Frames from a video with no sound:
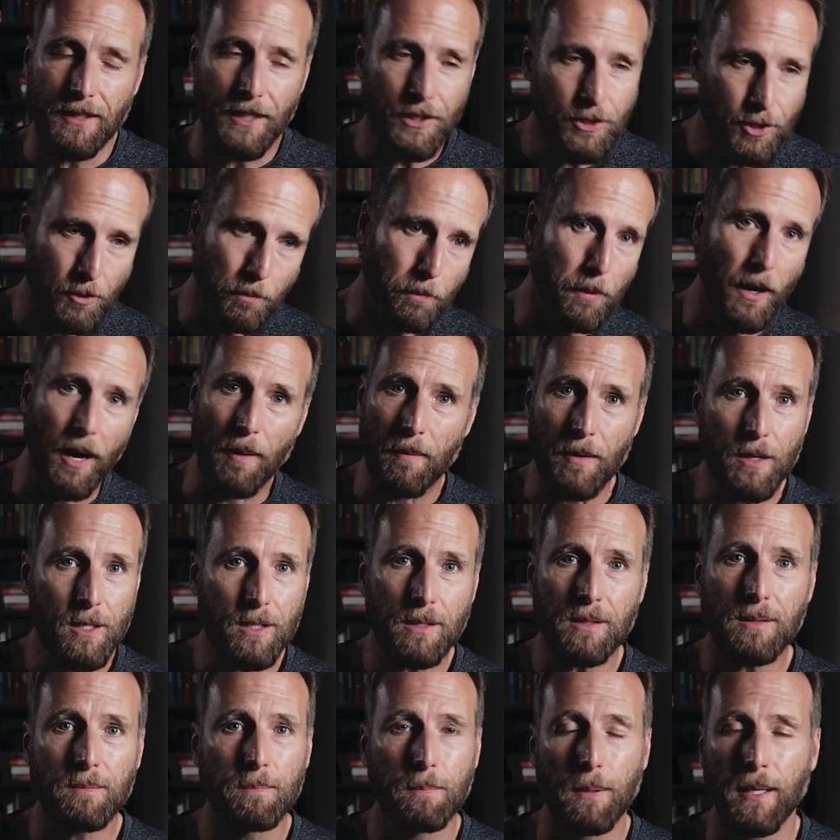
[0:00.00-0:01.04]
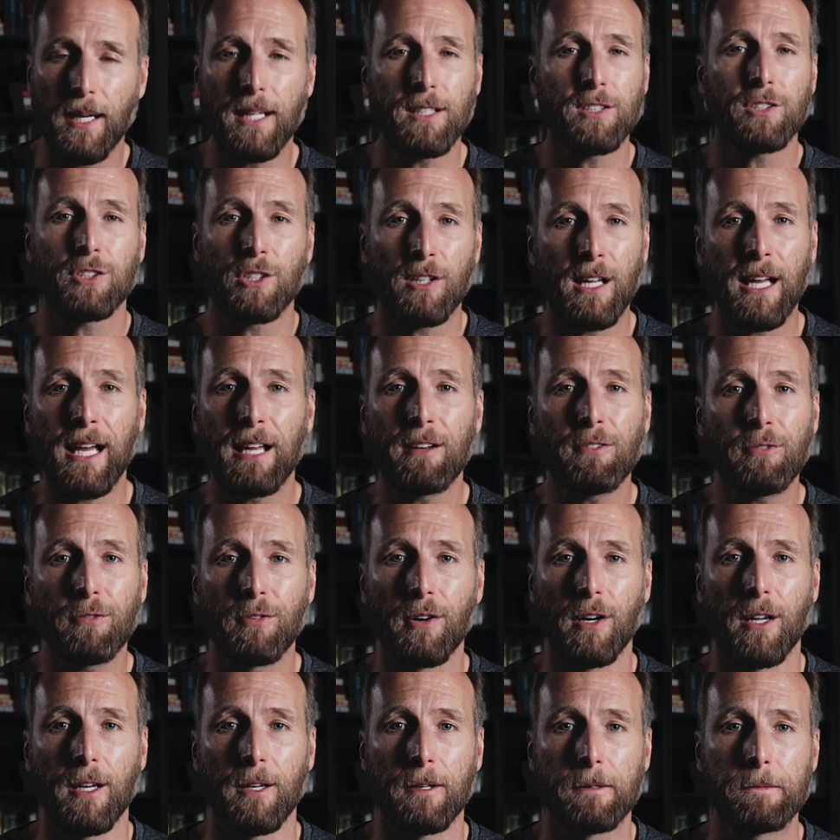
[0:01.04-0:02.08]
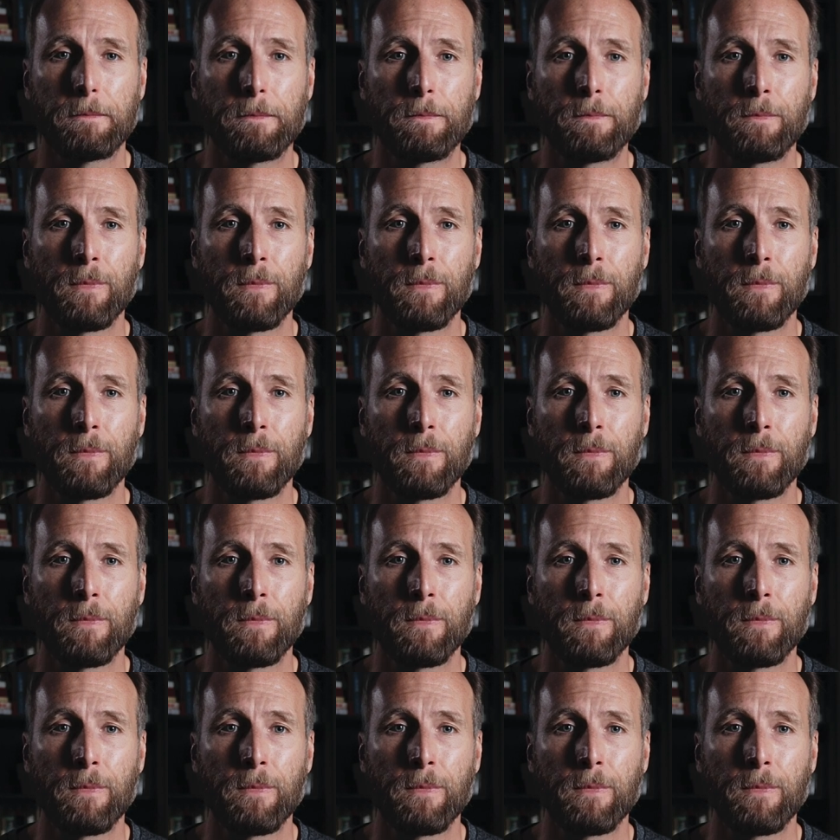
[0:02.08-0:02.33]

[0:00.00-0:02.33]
it's a bummer, but I still had fun.